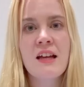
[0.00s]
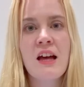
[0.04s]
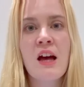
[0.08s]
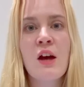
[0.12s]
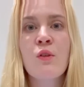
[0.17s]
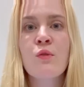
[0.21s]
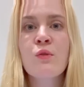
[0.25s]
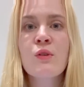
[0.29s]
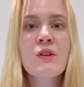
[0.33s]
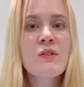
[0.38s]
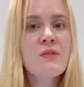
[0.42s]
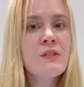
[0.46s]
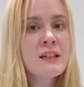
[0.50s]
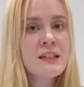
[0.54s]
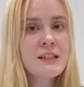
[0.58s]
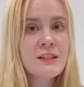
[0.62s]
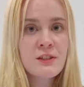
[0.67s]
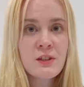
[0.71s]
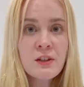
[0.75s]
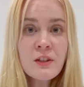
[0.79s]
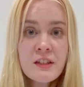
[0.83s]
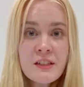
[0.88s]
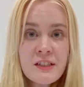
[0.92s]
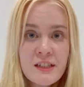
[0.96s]
A
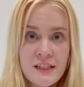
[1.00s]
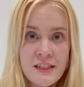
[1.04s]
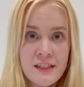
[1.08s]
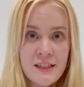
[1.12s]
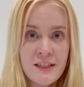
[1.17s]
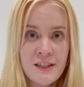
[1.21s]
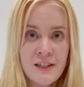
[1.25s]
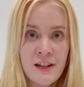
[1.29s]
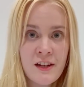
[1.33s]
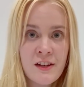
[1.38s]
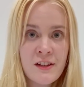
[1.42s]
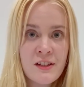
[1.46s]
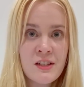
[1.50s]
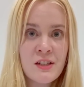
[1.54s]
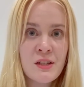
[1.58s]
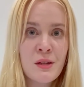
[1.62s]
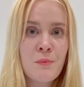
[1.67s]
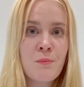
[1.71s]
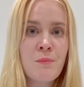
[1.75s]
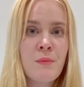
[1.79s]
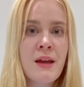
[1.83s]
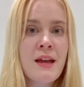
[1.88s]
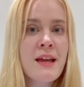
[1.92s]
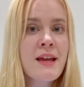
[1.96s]
reflexologist's
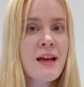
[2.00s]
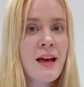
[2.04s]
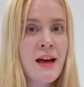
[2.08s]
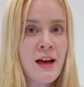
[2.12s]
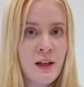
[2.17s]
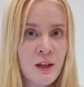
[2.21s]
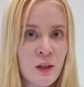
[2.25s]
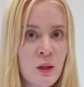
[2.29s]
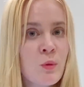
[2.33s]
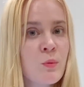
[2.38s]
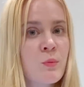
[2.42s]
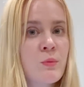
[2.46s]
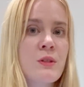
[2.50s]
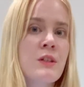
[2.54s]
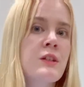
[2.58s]
touch may help